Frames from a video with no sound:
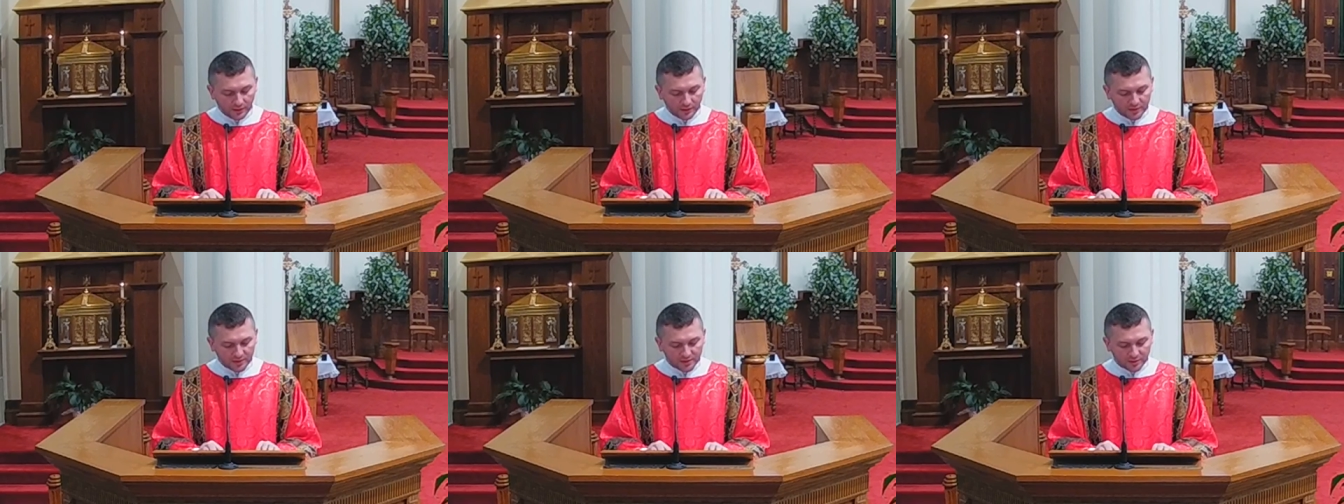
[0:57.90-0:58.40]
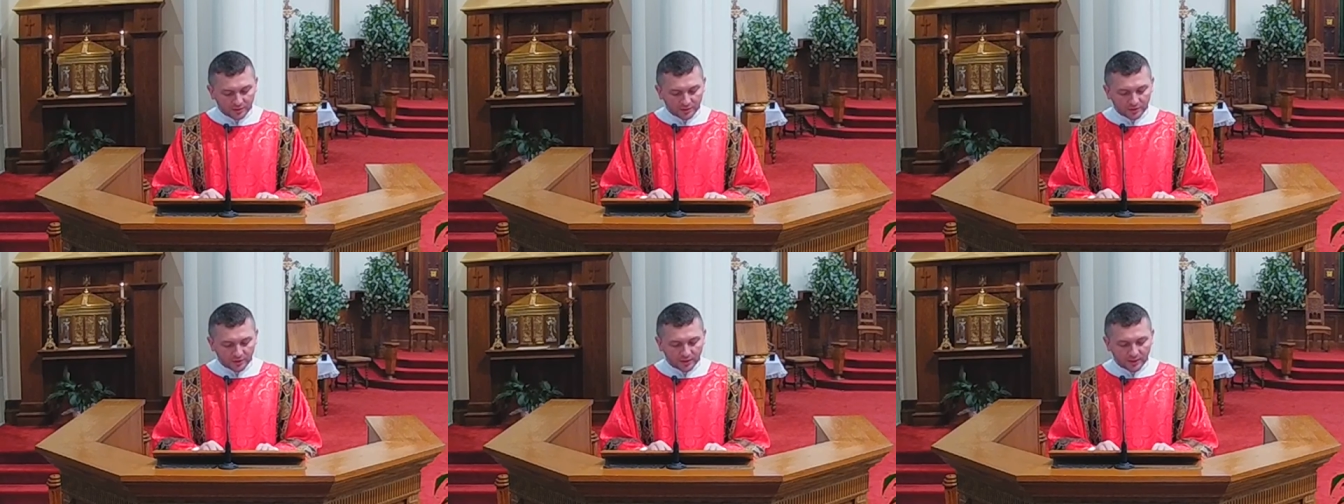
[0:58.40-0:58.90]
This
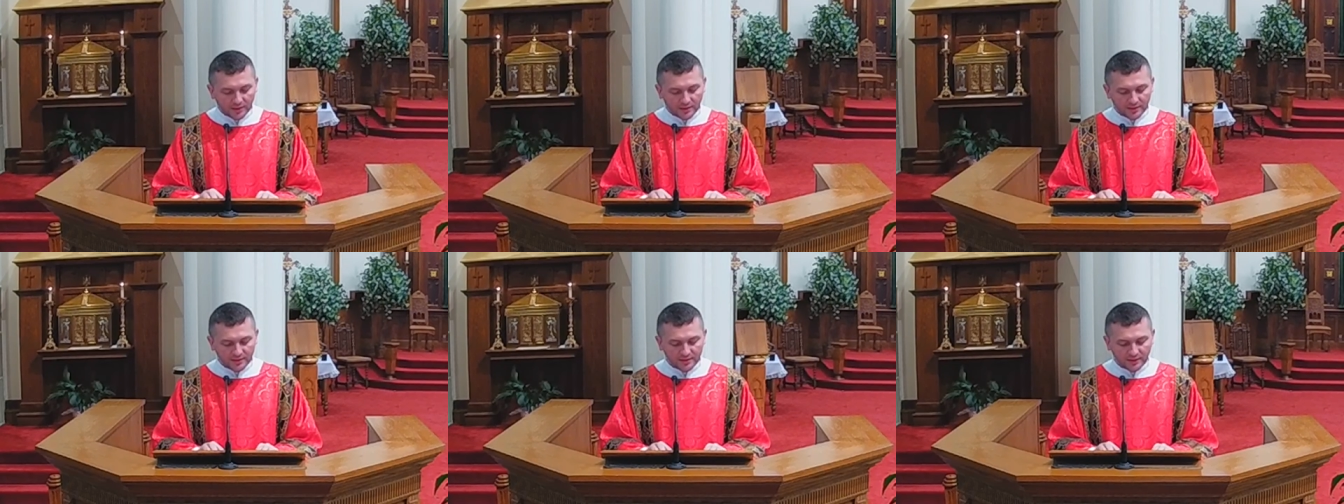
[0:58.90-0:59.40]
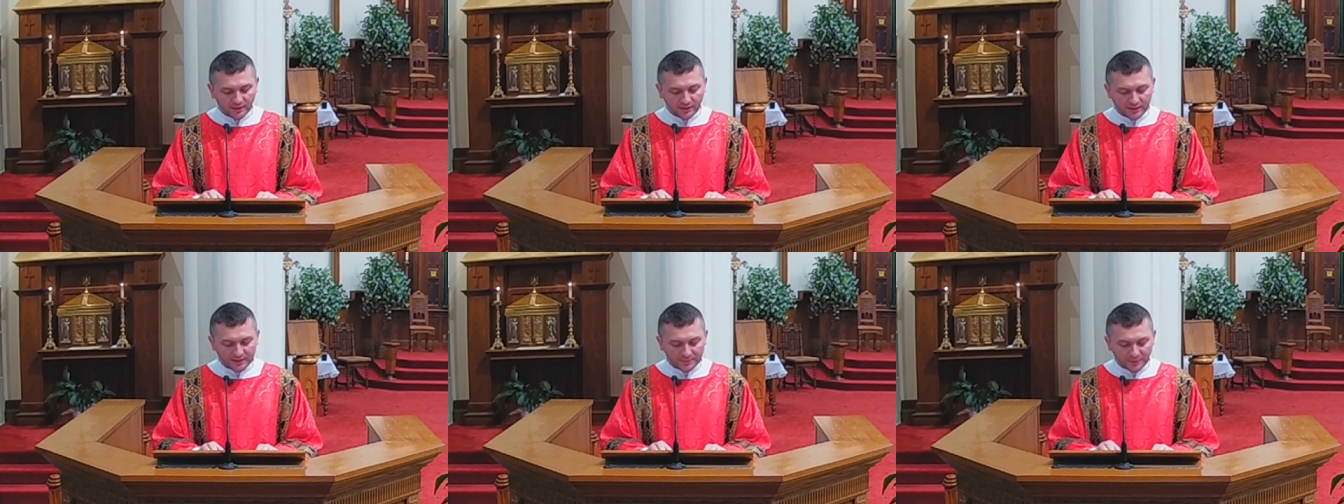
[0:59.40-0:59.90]
story ends
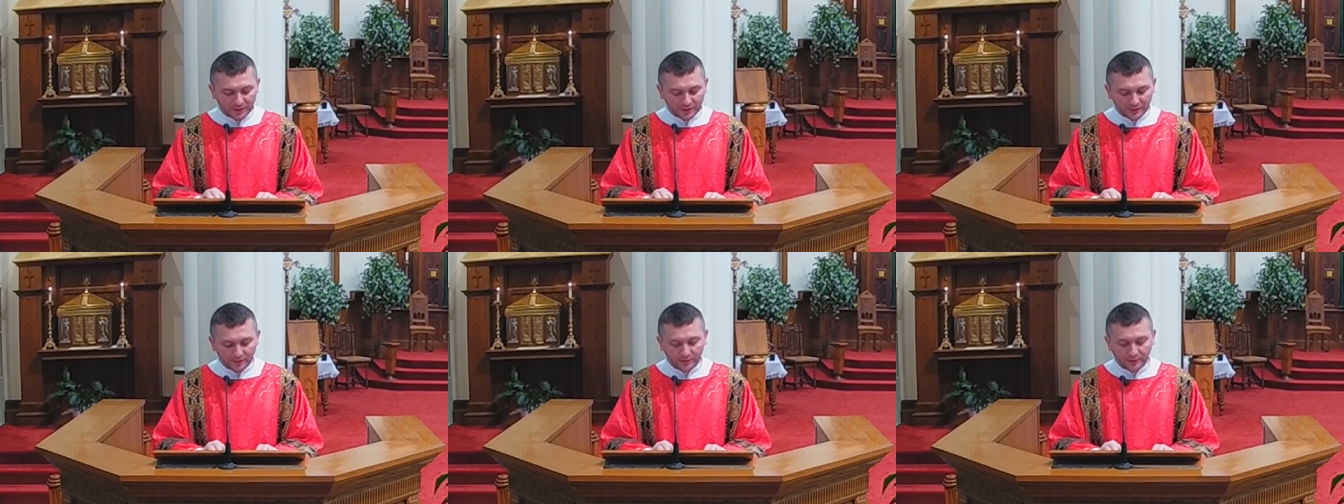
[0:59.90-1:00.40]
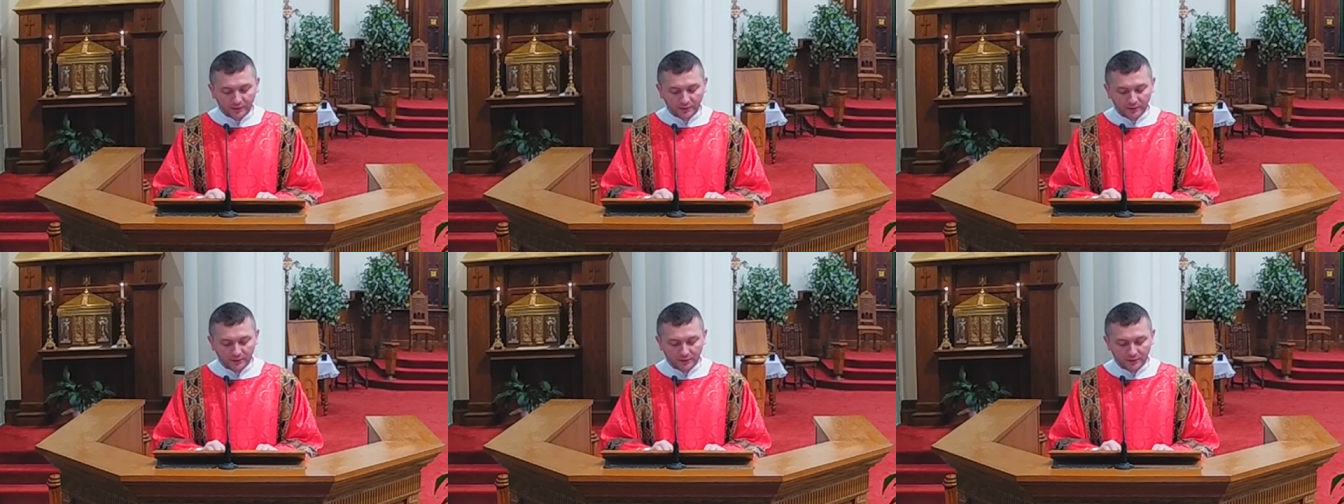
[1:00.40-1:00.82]
unexpectedly,